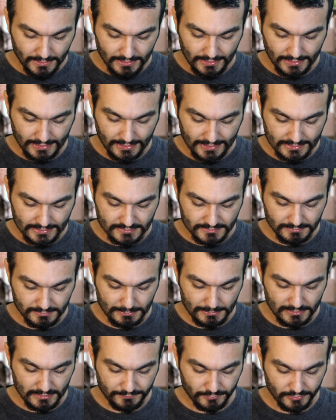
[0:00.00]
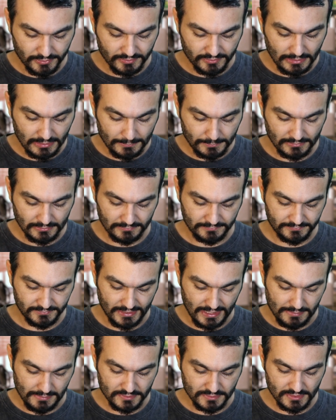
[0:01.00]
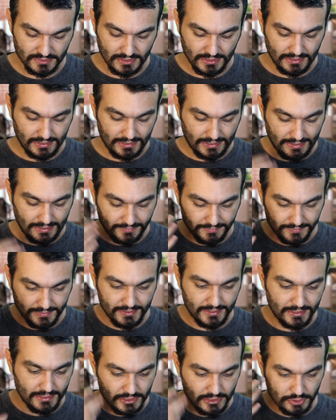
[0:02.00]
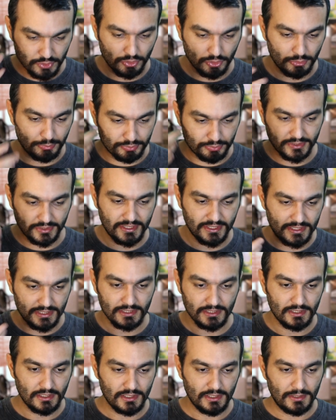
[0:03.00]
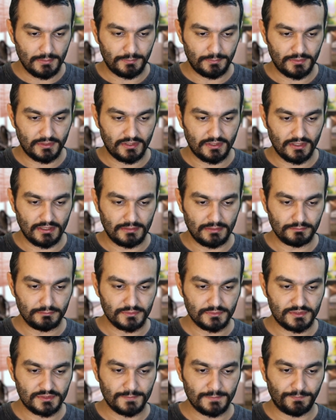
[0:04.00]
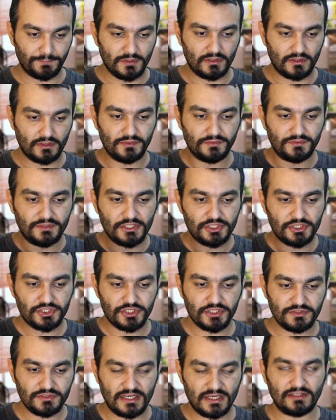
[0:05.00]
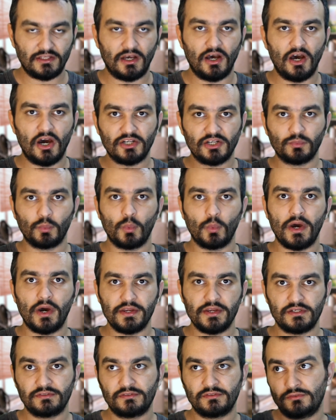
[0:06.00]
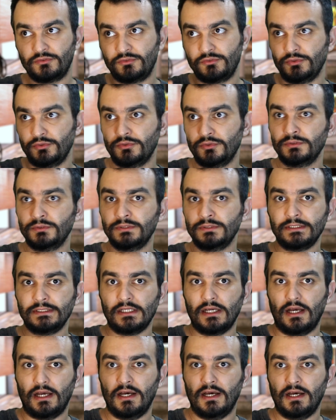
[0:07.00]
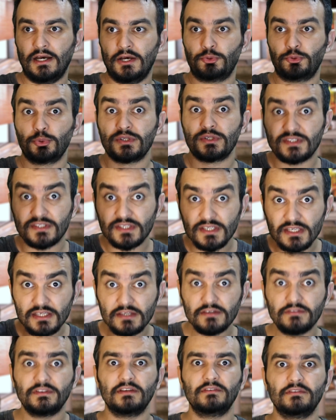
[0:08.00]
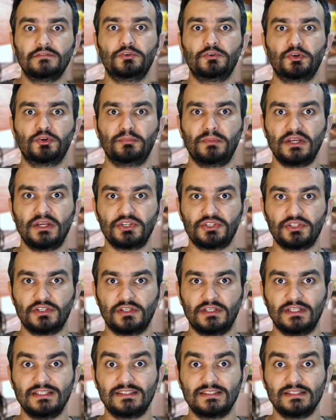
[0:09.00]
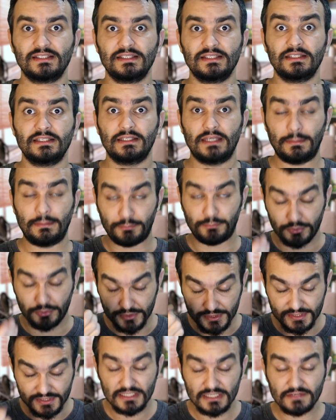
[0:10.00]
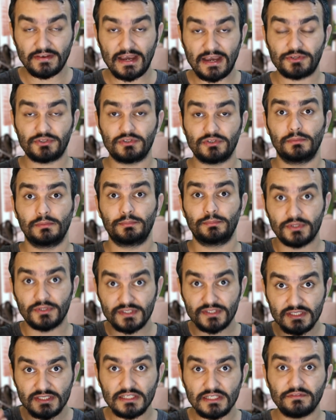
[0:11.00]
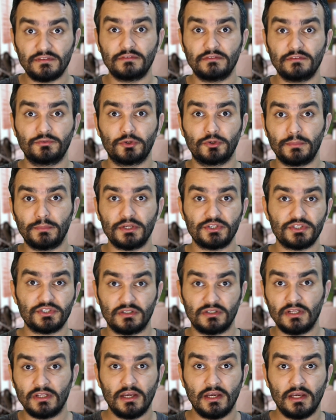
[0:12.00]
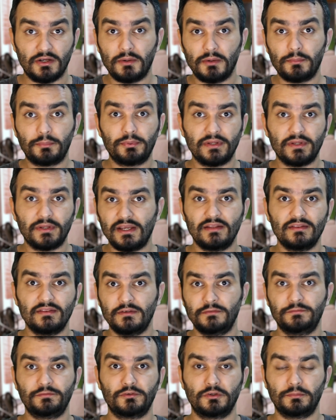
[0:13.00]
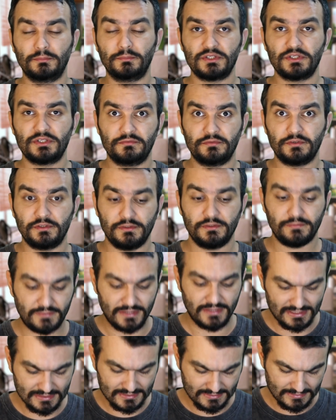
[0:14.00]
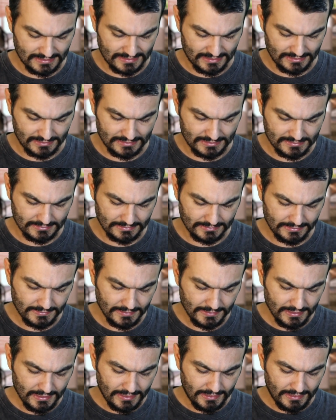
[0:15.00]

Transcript: and maybe for a couple of times and then your brain becomes conditioned and hardwired to uh, receive the information easily and perceive actually perceive the information comprehend the information very fast and easily